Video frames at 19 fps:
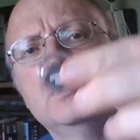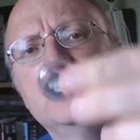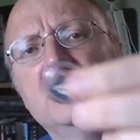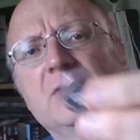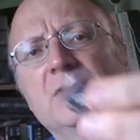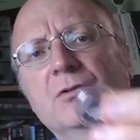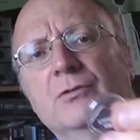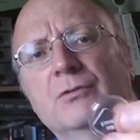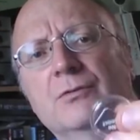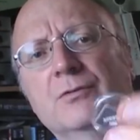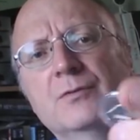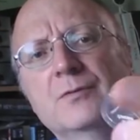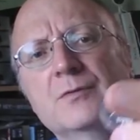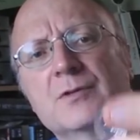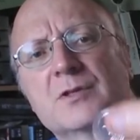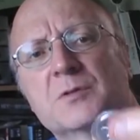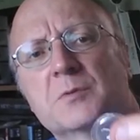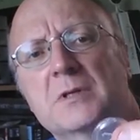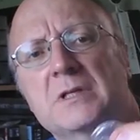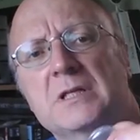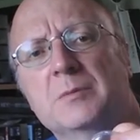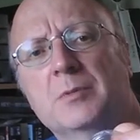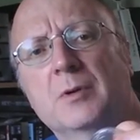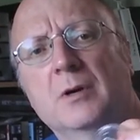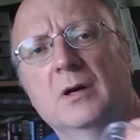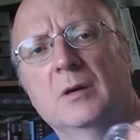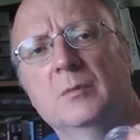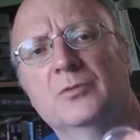sort of sweaty
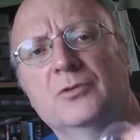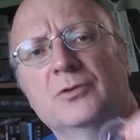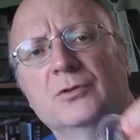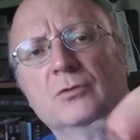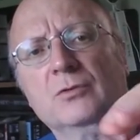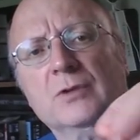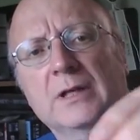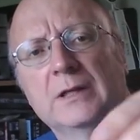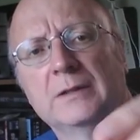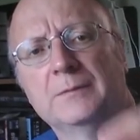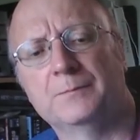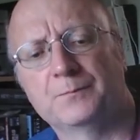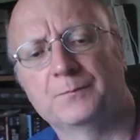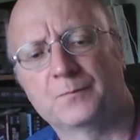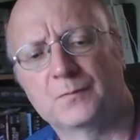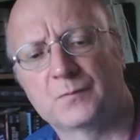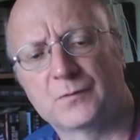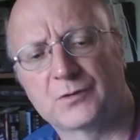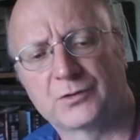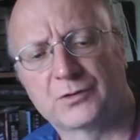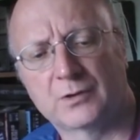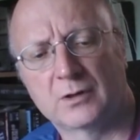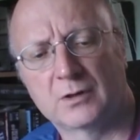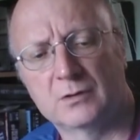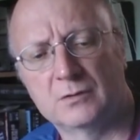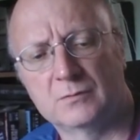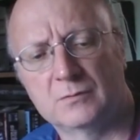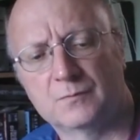palms and all that.
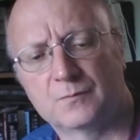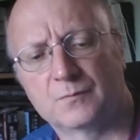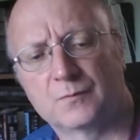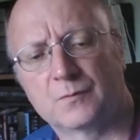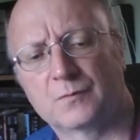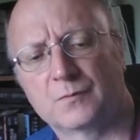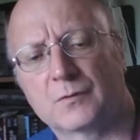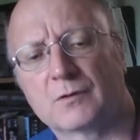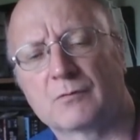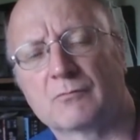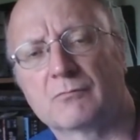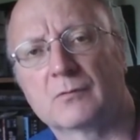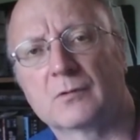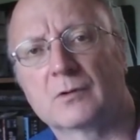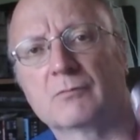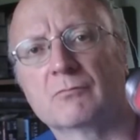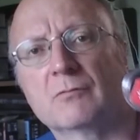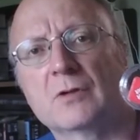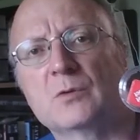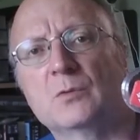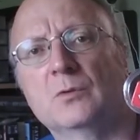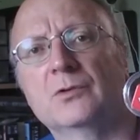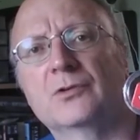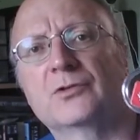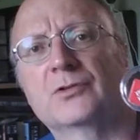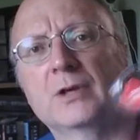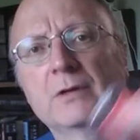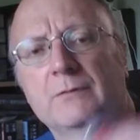So red
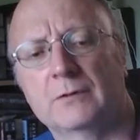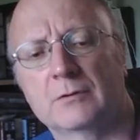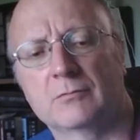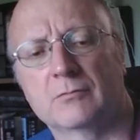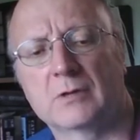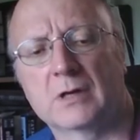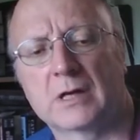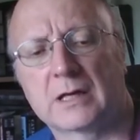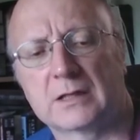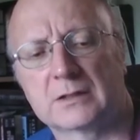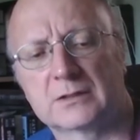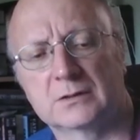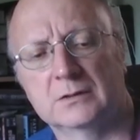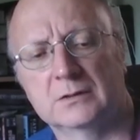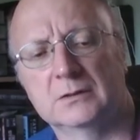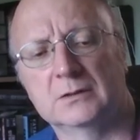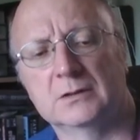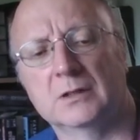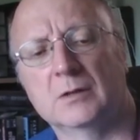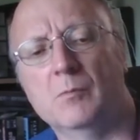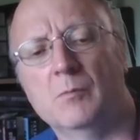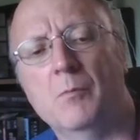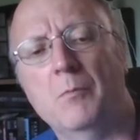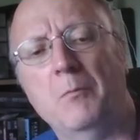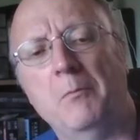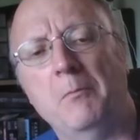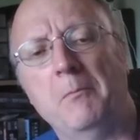one Soviet react, and